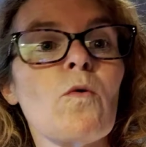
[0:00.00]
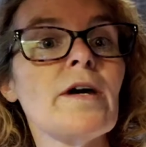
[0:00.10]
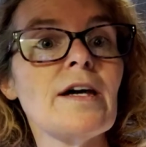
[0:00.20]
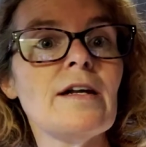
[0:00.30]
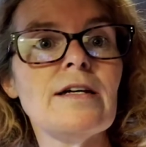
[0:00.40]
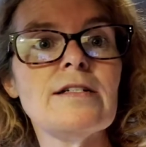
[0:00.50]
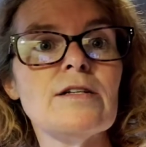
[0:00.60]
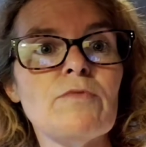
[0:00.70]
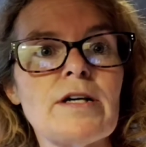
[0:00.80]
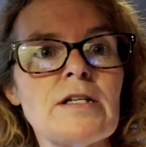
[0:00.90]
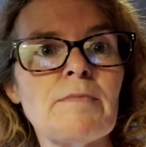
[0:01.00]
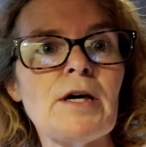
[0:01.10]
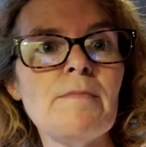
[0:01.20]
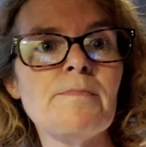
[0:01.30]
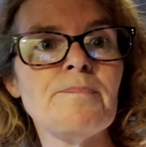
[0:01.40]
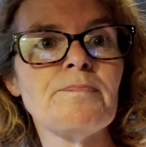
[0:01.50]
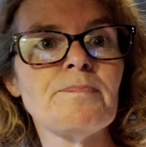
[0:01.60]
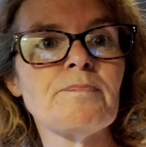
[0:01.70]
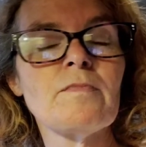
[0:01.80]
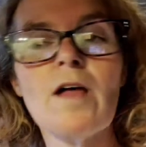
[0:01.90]
quick and easy recipe
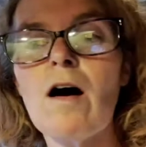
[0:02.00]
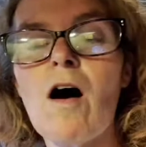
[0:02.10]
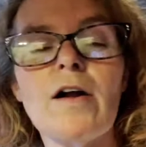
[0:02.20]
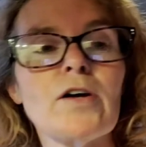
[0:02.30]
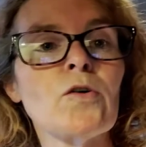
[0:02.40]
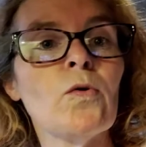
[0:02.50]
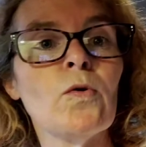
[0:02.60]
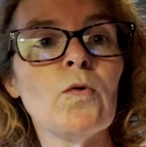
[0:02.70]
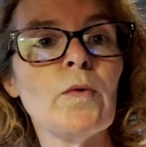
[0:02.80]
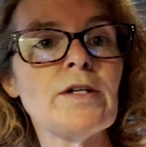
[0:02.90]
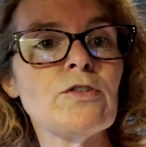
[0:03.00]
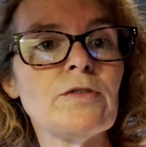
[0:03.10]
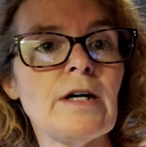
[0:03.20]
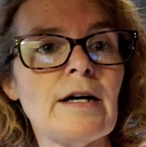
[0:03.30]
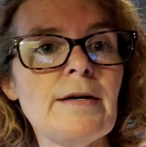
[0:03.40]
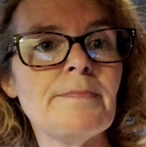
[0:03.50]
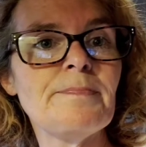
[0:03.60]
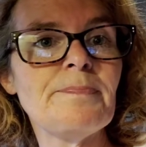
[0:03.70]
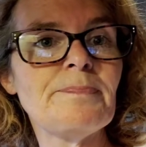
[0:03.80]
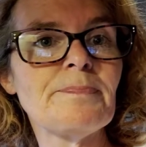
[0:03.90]
on a cool winter night.
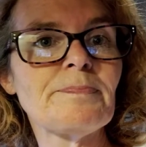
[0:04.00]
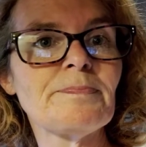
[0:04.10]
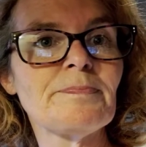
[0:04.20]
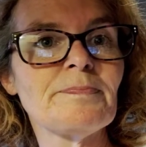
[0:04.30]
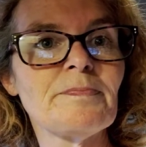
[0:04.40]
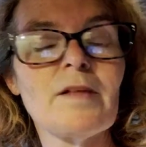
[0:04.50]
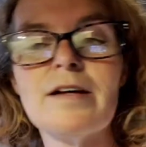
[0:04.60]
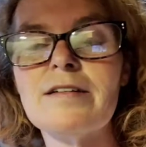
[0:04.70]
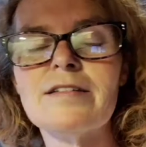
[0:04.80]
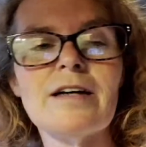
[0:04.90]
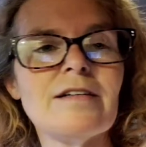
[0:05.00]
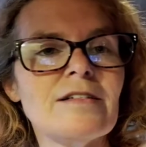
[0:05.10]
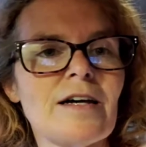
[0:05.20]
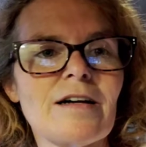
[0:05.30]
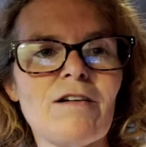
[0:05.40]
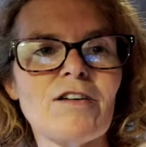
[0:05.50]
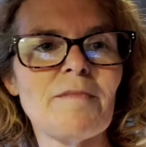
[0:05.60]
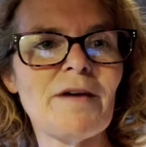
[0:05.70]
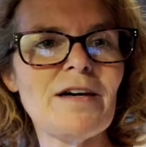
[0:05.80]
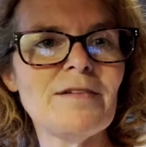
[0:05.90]
Doesn't take long to
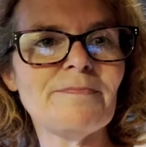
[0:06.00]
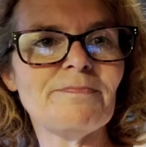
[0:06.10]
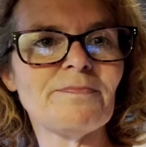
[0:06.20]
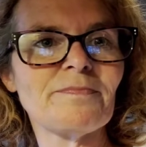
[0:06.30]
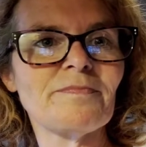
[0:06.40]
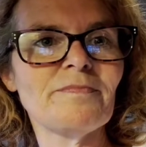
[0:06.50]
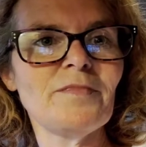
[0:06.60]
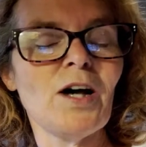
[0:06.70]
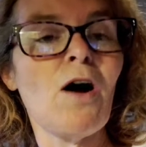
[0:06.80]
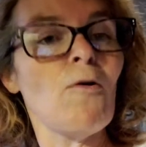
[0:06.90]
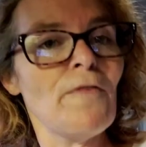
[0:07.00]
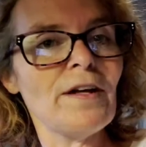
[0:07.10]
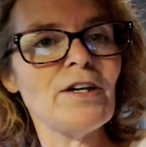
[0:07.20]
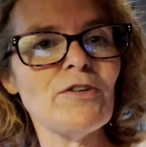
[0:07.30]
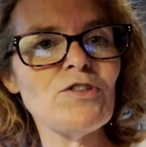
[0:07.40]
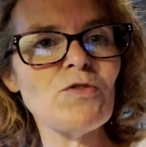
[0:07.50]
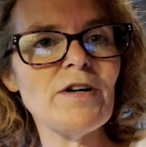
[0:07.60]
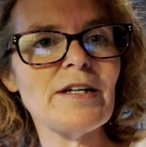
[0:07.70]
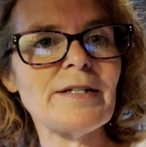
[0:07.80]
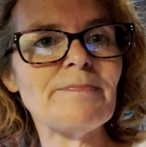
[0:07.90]
make. Hopefully you
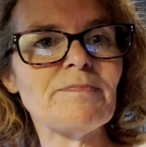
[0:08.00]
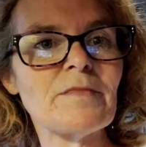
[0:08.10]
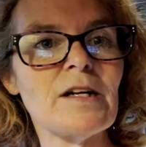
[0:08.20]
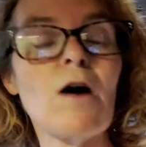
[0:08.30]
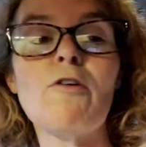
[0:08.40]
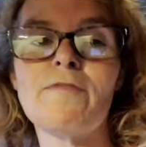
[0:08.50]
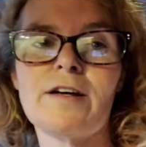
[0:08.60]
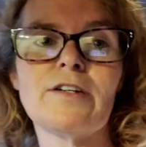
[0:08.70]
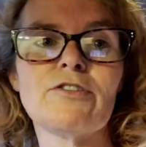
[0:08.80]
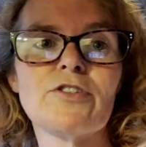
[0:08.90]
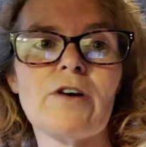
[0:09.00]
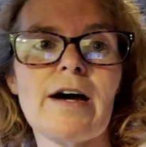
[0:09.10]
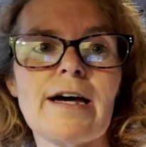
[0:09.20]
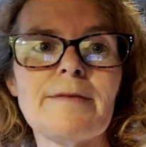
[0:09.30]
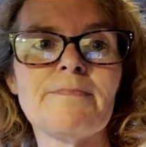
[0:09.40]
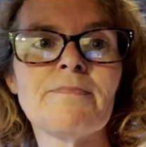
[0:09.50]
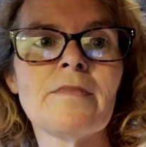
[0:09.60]
enjoyed it, and hopefully you'll try it.